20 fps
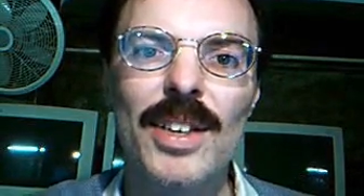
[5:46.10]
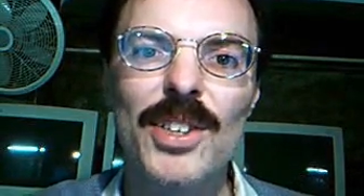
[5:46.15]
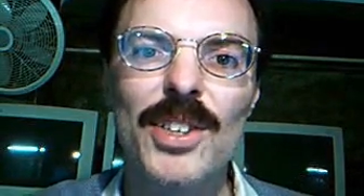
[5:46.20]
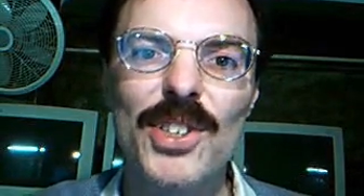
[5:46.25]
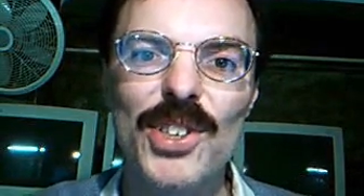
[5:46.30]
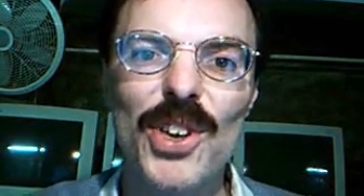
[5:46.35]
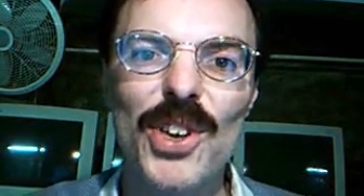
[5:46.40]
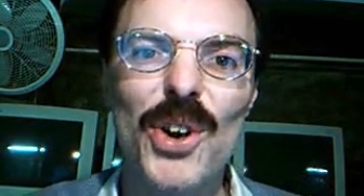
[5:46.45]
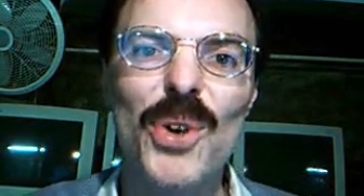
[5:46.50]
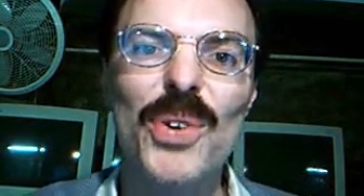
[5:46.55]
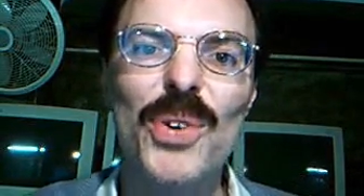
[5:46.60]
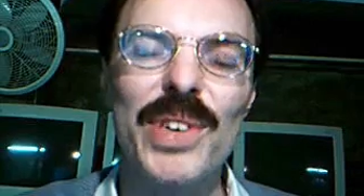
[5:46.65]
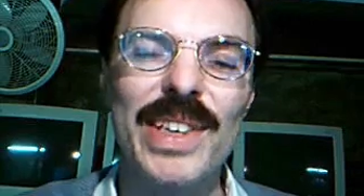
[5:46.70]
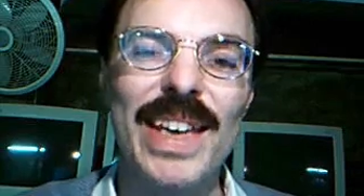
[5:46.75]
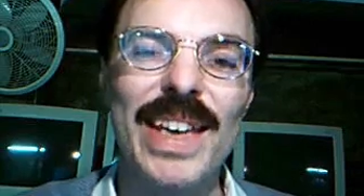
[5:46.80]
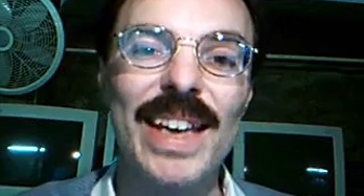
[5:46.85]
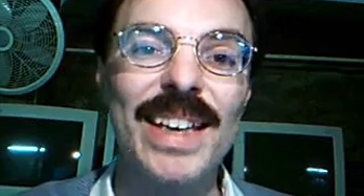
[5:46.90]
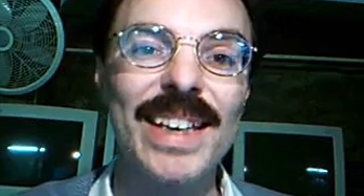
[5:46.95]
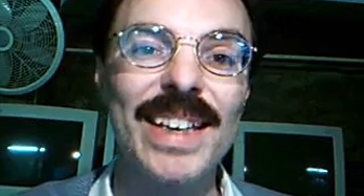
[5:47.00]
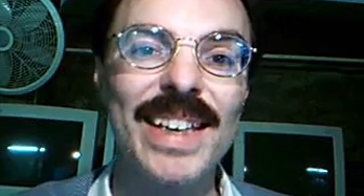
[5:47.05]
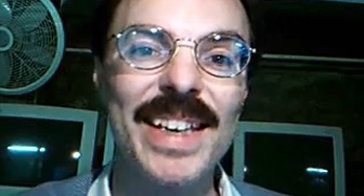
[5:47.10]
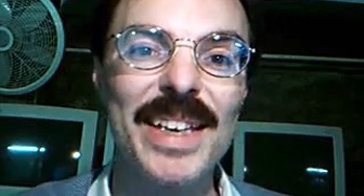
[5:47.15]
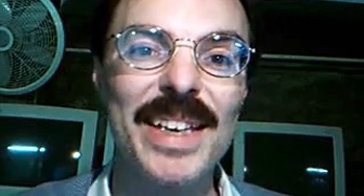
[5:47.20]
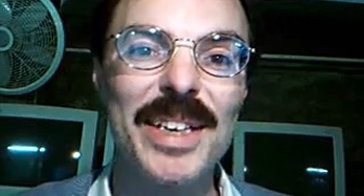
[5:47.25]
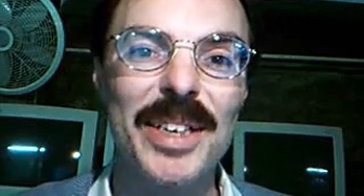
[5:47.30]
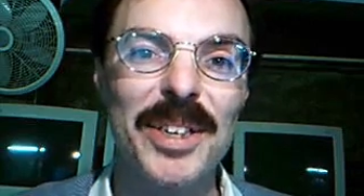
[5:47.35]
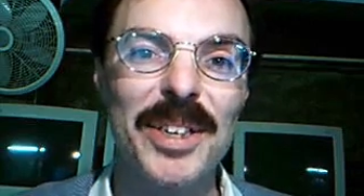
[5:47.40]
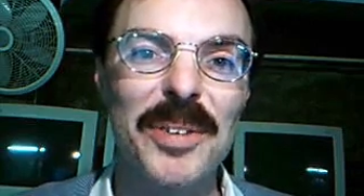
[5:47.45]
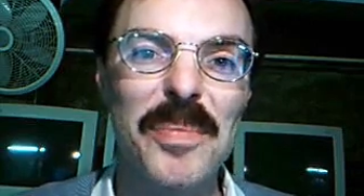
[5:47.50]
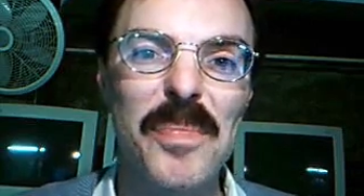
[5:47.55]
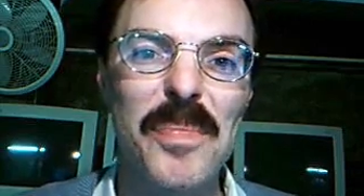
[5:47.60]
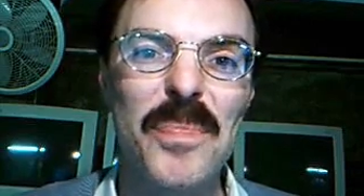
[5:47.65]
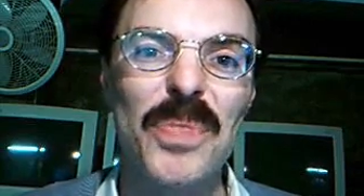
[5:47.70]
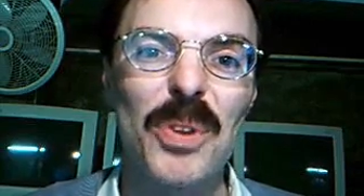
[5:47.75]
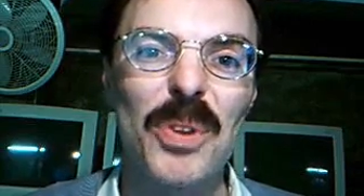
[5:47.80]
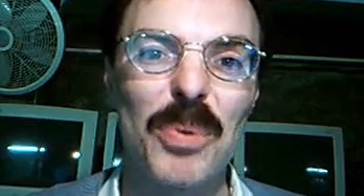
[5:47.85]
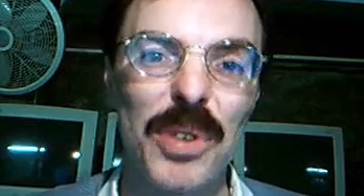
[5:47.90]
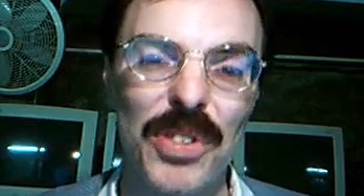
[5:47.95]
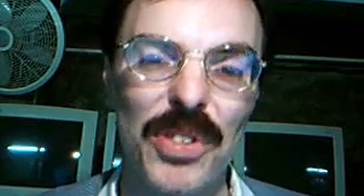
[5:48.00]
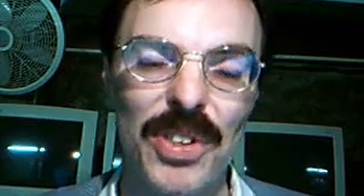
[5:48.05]
So yet again,
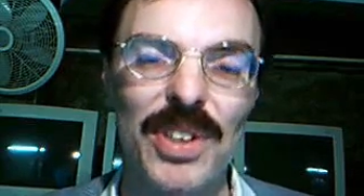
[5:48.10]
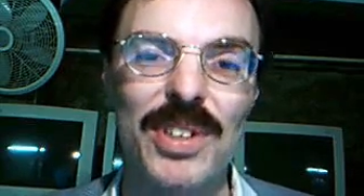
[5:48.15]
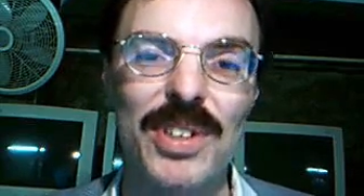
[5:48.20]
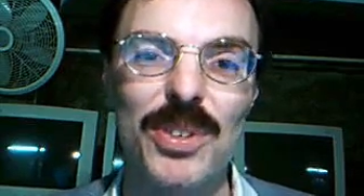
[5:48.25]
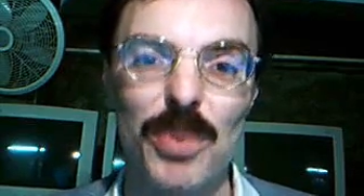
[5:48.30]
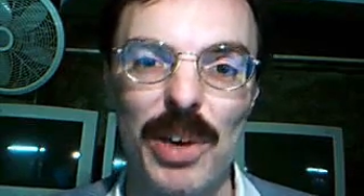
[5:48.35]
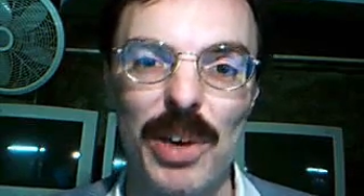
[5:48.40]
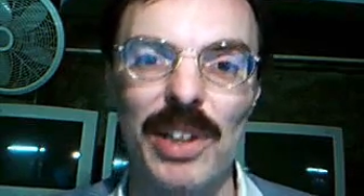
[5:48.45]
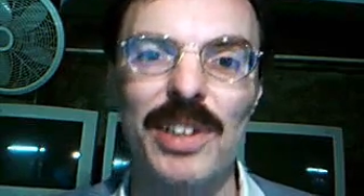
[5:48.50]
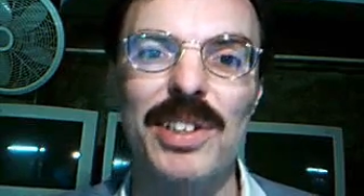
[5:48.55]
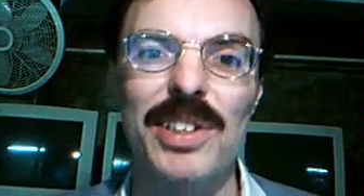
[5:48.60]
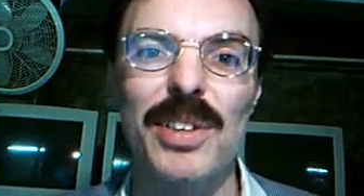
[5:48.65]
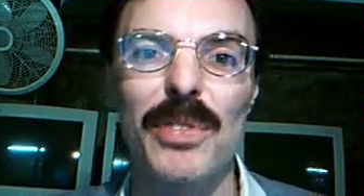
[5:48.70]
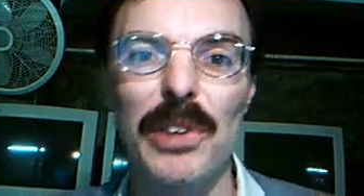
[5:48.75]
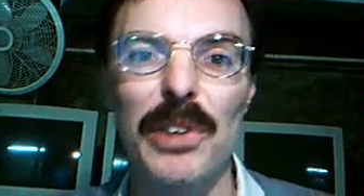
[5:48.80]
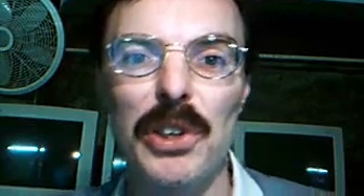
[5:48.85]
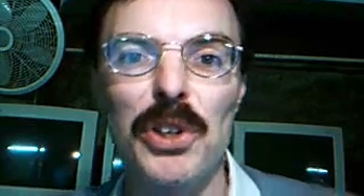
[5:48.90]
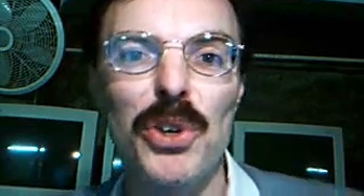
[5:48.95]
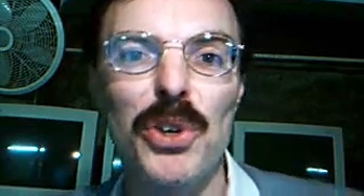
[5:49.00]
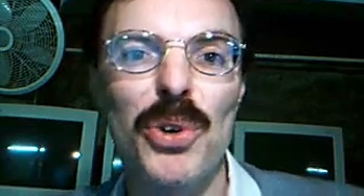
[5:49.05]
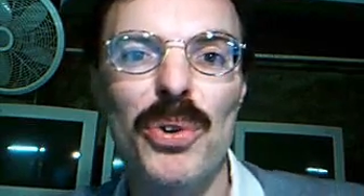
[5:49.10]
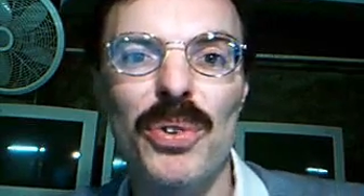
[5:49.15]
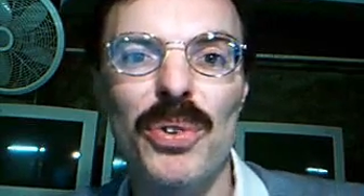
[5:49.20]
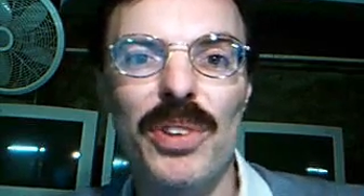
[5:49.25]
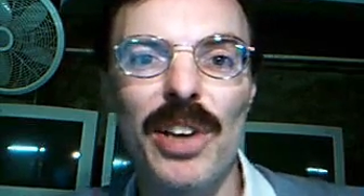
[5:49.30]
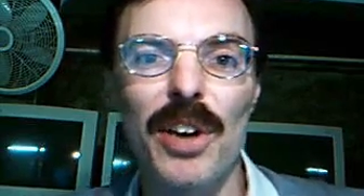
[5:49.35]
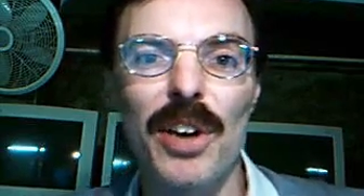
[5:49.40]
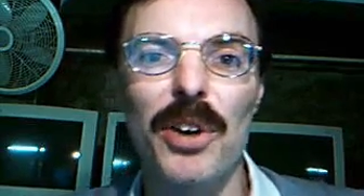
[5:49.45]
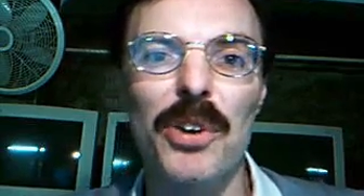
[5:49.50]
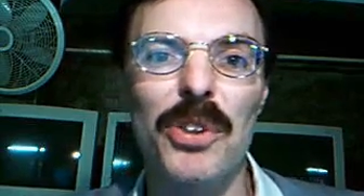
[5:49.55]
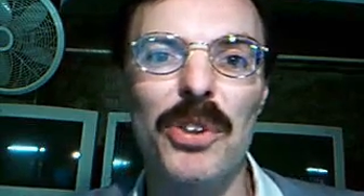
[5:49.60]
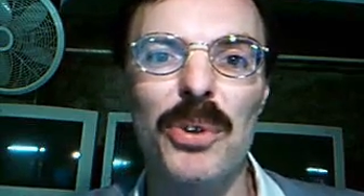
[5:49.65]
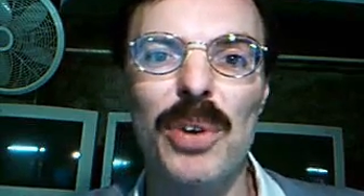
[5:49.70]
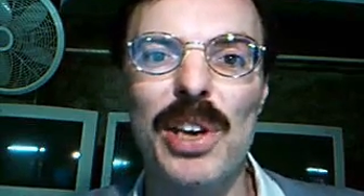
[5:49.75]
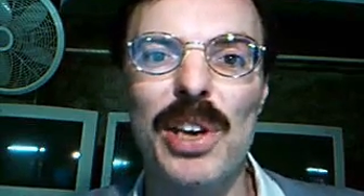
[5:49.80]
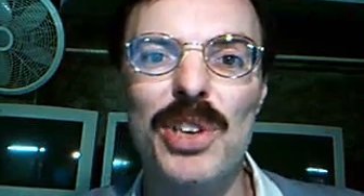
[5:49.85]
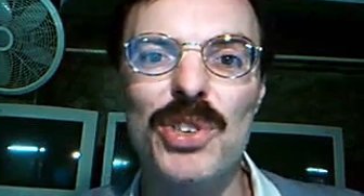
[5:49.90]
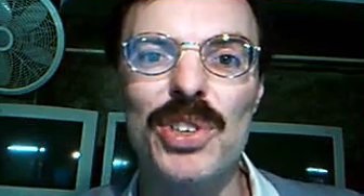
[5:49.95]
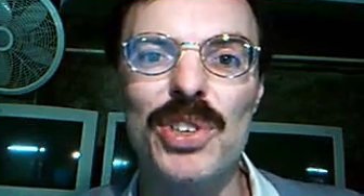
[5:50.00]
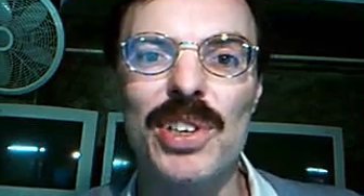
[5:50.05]
with this relatively new young Earth
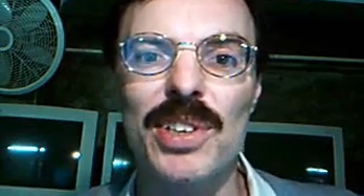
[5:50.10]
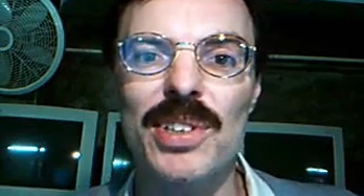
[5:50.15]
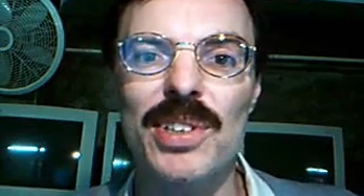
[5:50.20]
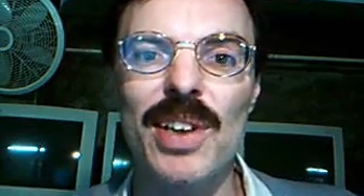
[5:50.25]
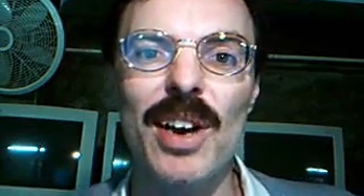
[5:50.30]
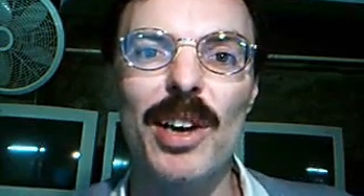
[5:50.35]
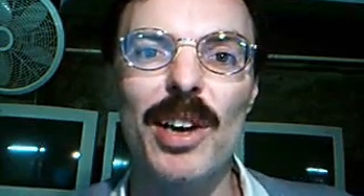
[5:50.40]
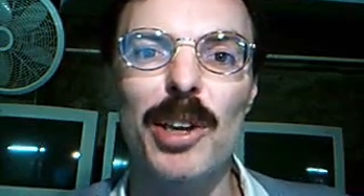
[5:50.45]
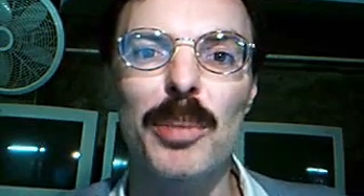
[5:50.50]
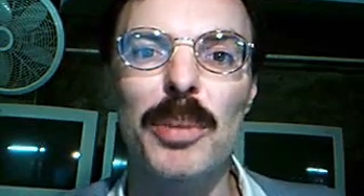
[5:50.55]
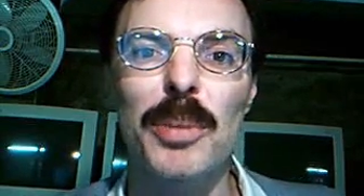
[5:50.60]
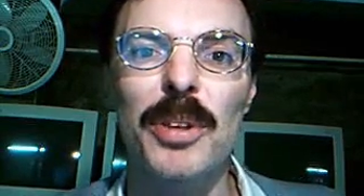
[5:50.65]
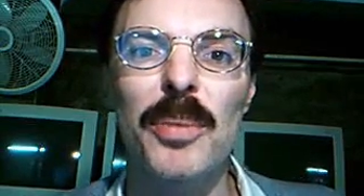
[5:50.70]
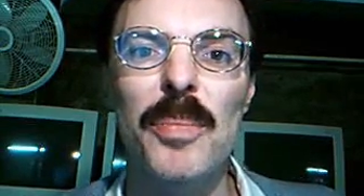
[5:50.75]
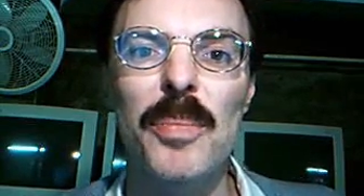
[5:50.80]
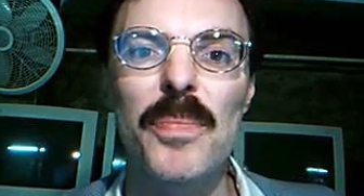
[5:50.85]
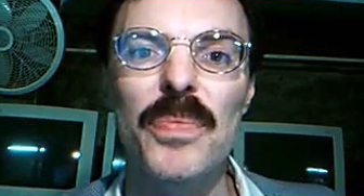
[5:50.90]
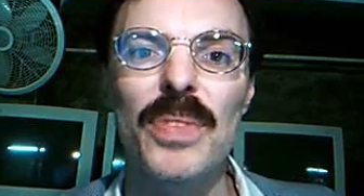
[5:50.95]
creationist argument,